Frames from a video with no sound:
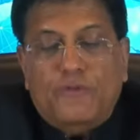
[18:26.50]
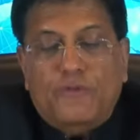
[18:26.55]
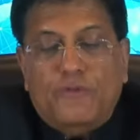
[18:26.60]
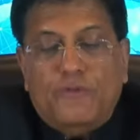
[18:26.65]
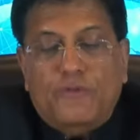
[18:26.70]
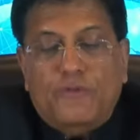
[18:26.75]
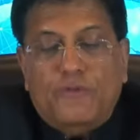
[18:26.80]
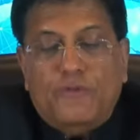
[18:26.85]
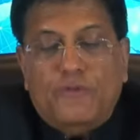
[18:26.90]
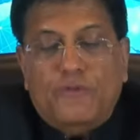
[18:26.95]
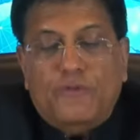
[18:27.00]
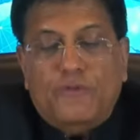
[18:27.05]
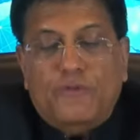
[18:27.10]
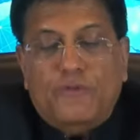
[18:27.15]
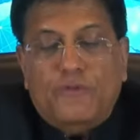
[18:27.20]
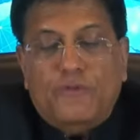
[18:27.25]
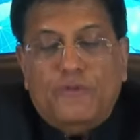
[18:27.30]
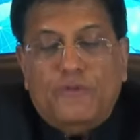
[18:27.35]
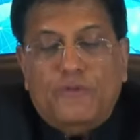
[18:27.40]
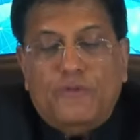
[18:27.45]
of
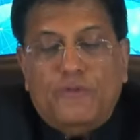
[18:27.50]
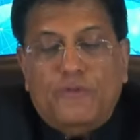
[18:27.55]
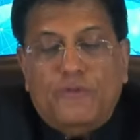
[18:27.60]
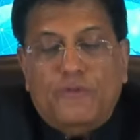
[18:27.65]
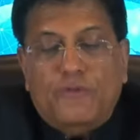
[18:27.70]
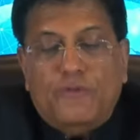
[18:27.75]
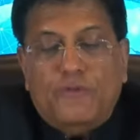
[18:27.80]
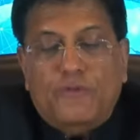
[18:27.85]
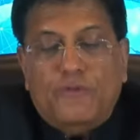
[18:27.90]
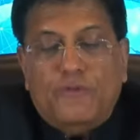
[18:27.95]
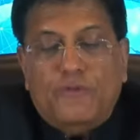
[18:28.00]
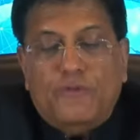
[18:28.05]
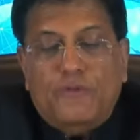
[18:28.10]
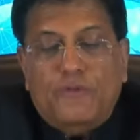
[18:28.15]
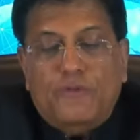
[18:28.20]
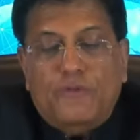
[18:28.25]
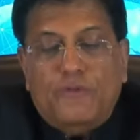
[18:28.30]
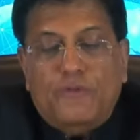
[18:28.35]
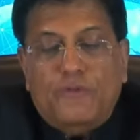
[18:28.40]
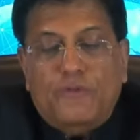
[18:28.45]
technology,
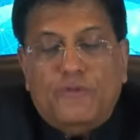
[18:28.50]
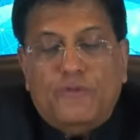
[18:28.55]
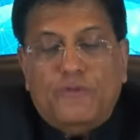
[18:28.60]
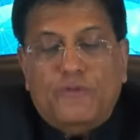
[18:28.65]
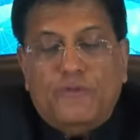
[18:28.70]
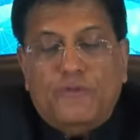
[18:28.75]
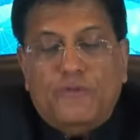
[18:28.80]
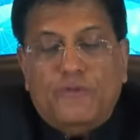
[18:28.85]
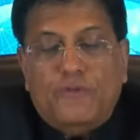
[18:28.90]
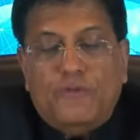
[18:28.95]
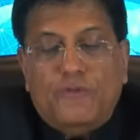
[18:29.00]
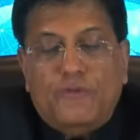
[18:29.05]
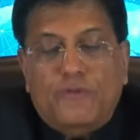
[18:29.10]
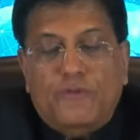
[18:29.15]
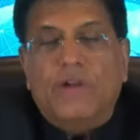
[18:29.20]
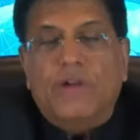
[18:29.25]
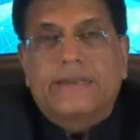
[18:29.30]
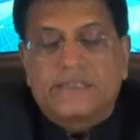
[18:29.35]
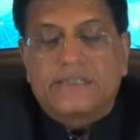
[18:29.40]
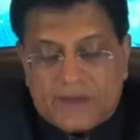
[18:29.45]
and
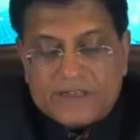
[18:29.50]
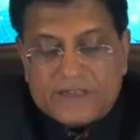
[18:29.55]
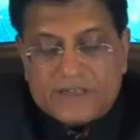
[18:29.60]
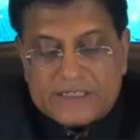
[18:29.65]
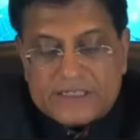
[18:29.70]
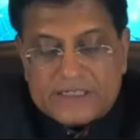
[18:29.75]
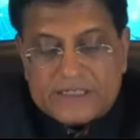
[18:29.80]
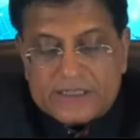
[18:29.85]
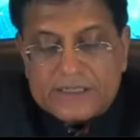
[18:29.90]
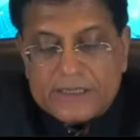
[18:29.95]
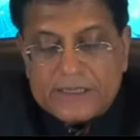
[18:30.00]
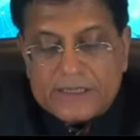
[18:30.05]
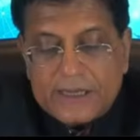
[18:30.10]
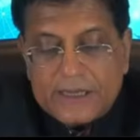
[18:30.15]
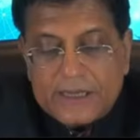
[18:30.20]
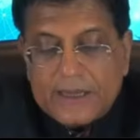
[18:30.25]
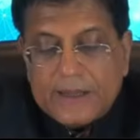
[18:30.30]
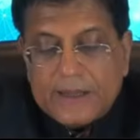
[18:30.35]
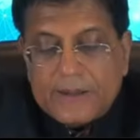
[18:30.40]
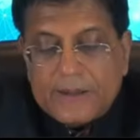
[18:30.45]
related services.
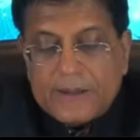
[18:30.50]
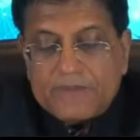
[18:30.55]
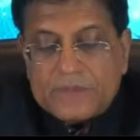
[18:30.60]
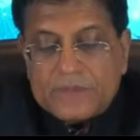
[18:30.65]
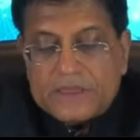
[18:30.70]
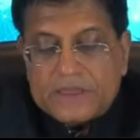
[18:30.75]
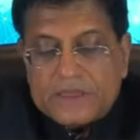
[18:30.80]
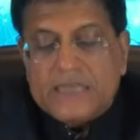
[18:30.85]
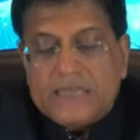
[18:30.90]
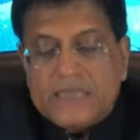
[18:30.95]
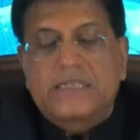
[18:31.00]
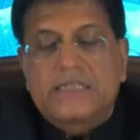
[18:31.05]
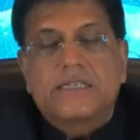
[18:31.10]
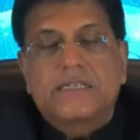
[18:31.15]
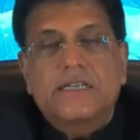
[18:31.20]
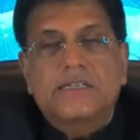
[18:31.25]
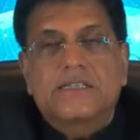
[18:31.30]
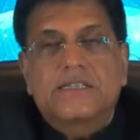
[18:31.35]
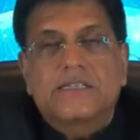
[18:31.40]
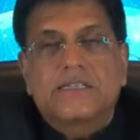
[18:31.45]

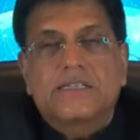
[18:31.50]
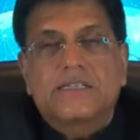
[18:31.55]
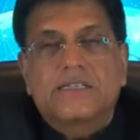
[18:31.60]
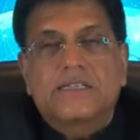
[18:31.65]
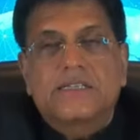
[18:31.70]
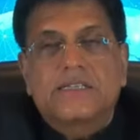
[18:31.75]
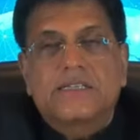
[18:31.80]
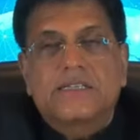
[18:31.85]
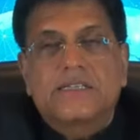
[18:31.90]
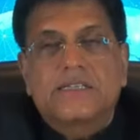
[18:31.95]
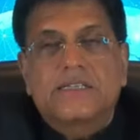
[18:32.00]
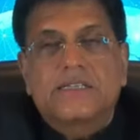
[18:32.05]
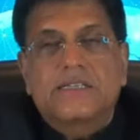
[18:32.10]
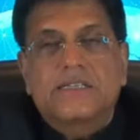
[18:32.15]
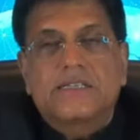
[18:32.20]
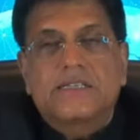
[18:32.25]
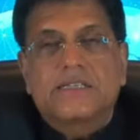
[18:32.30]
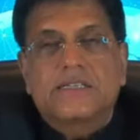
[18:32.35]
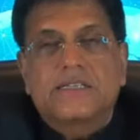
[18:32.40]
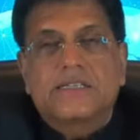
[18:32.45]
This South-South
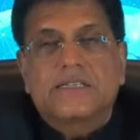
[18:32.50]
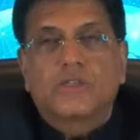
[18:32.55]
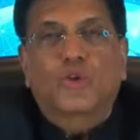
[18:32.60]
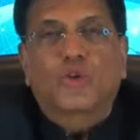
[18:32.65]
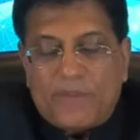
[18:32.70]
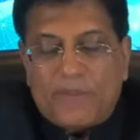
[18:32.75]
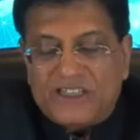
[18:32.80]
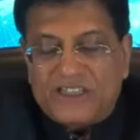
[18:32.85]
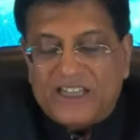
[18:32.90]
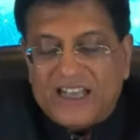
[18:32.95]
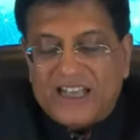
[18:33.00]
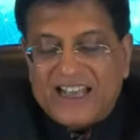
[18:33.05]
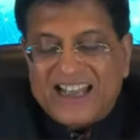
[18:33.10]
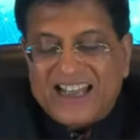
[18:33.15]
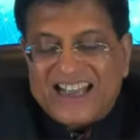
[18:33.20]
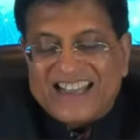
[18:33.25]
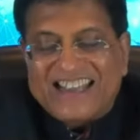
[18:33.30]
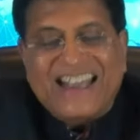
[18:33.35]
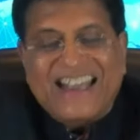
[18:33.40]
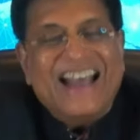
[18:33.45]
collaboration
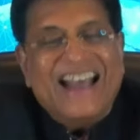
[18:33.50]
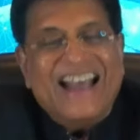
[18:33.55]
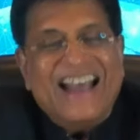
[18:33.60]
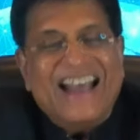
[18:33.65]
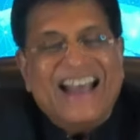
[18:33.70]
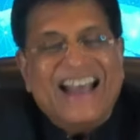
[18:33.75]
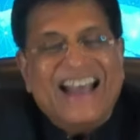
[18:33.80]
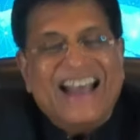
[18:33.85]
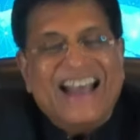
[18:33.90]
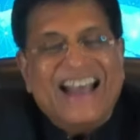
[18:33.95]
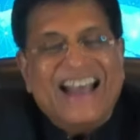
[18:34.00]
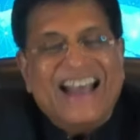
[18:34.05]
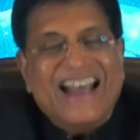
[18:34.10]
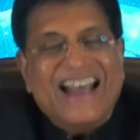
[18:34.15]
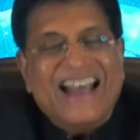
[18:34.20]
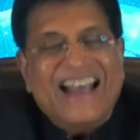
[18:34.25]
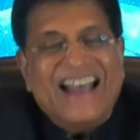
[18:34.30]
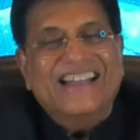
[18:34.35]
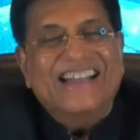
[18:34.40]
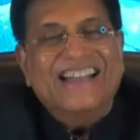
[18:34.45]
can
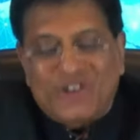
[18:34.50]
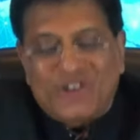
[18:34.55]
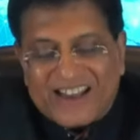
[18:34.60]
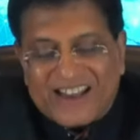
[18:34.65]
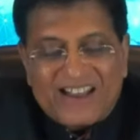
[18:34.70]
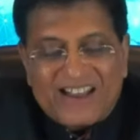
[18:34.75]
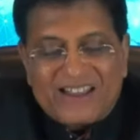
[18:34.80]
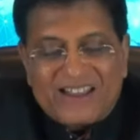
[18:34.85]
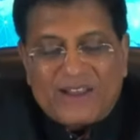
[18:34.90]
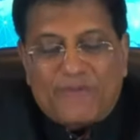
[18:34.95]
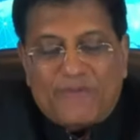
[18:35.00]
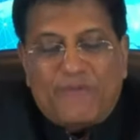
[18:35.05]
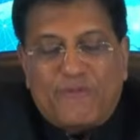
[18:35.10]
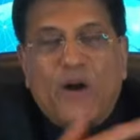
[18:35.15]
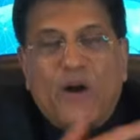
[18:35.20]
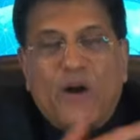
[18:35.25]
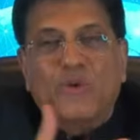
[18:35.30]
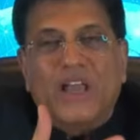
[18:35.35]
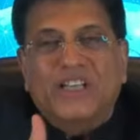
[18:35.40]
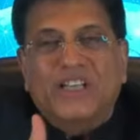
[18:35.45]
strengthen the
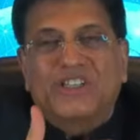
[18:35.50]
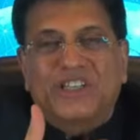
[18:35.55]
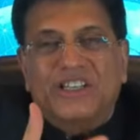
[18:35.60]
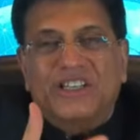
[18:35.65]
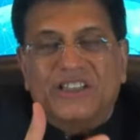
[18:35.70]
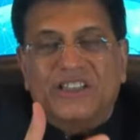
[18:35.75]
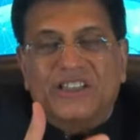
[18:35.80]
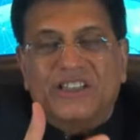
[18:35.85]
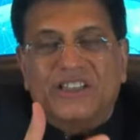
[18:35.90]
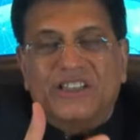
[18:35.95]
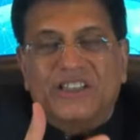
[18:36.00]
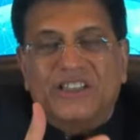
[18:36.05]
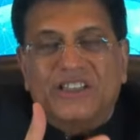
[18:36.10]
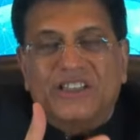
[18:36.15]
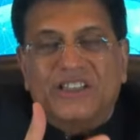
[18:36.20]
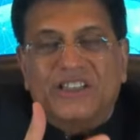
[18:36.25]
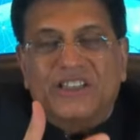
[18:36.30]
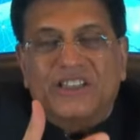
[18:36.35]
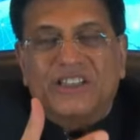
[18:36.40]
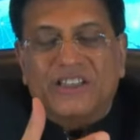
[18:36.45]
foundation
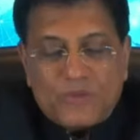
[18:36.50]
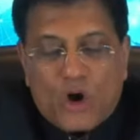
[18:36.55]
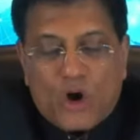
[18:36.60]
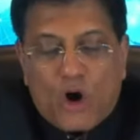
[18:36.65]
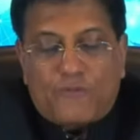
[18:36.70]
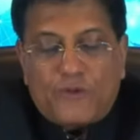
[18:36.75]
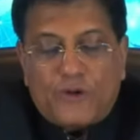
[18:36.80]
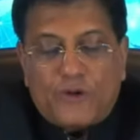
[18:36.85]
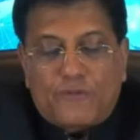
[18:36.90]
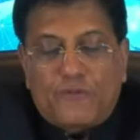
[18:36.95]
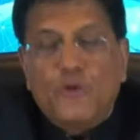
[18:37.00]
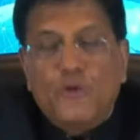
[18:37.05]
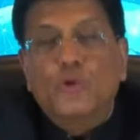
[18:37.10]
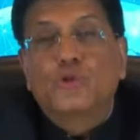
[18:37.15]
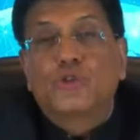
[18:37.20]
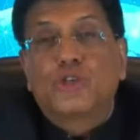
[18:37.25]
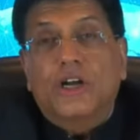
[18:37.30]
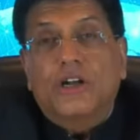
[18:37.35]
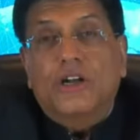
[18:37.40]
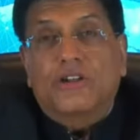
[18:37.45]
of
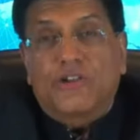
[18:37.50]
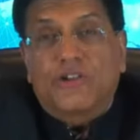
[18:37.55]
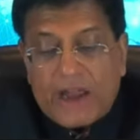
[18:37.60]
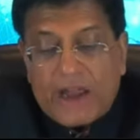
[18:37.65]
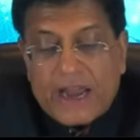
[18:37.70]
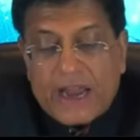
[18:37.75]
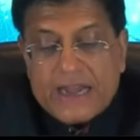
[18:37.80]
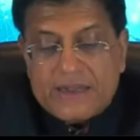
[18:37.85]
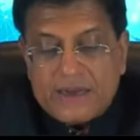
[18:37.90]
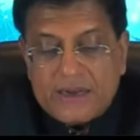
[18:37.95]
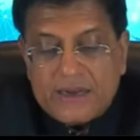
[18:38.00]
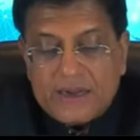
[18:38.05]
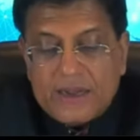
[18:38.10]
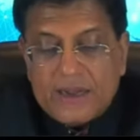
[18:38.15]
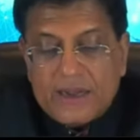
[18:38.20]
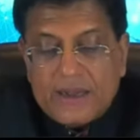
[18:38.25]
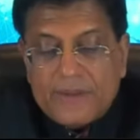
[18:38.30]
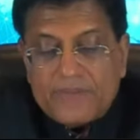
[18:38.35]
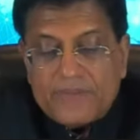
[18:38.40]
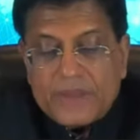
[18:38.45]
future trade,
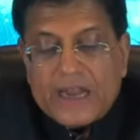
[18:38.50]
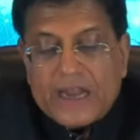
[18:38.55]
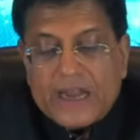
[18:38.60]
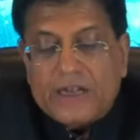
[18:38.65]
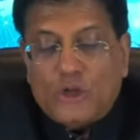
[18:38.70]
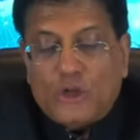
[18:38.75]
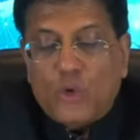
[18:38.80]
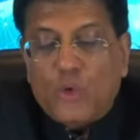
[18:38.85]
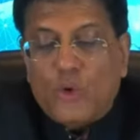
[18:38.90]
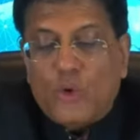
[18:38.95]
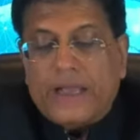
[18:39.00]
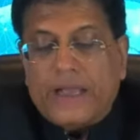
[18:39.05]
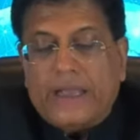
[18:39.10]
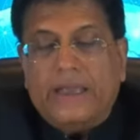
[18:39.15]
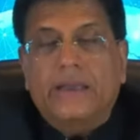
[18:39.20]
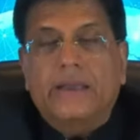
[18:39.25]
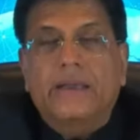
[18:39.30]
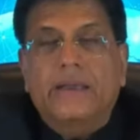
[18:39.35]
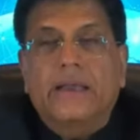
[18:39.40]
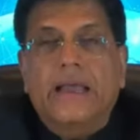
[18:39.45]

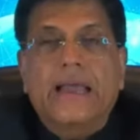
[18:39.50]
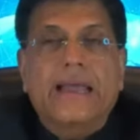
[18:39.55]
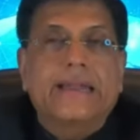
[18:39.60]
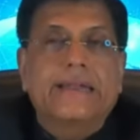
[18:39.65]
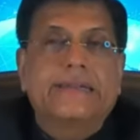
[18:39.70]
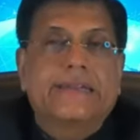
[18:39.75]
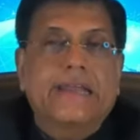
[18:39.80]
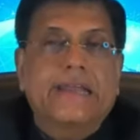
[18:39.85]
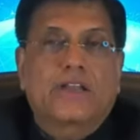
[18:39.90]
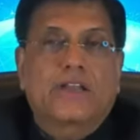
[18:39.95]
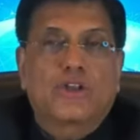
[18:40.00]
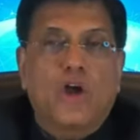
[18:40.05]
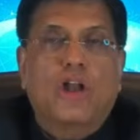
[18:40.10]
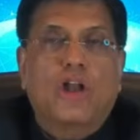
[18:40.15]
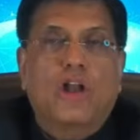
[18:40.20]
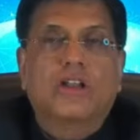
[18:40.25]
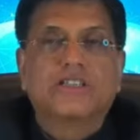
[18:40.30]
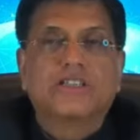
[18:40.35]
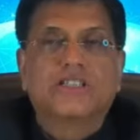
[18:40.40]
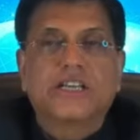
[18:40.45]
including in
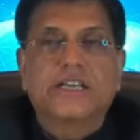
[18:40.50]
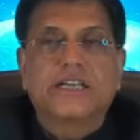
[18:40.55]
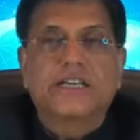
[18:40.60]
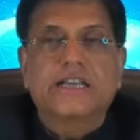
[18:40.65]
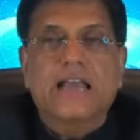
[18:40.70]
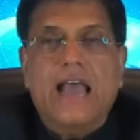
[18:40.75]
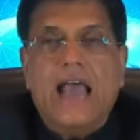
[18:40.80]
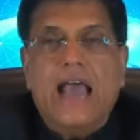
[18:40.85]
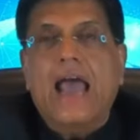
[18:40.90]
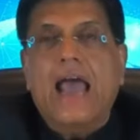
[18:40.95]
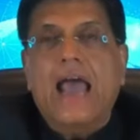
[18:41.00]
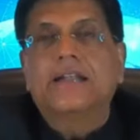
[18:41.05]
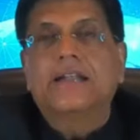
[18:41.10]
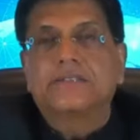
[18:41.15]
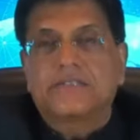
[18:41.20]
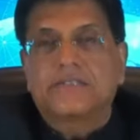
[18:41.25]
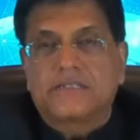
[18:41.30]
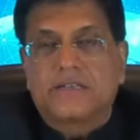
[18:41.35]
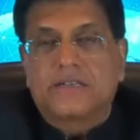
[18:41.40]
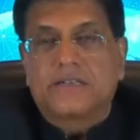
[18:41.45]
technology
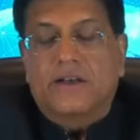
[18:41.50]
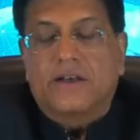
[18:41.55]
and